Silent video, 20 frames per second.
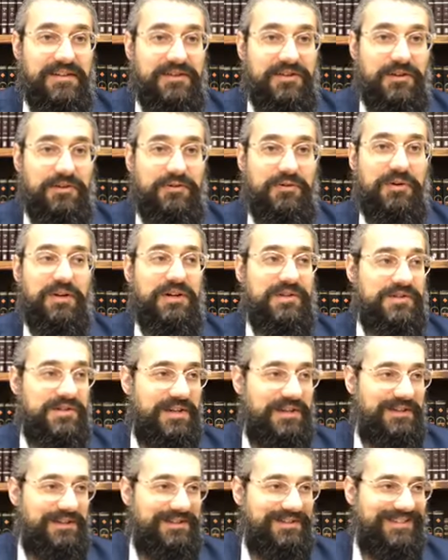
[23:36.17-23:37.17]

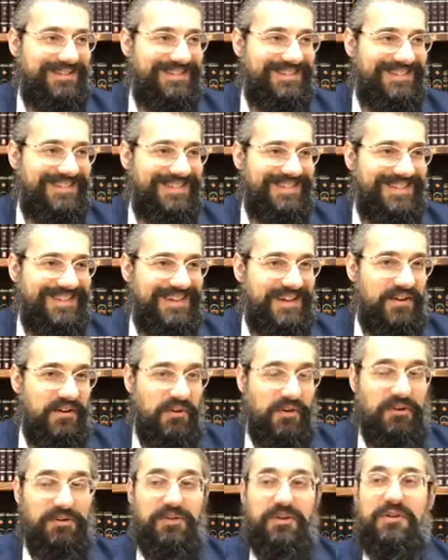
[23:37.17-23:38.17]
Yeduchasela.
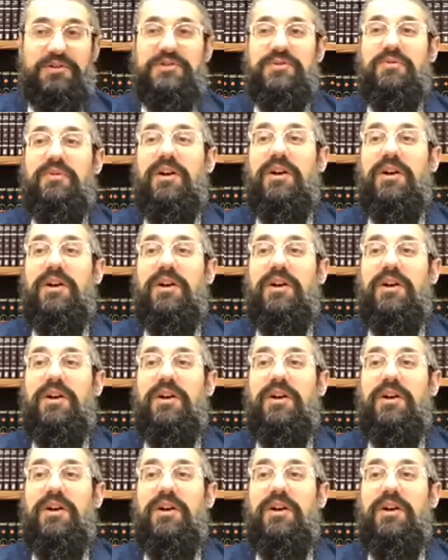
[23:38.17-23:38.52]
All those who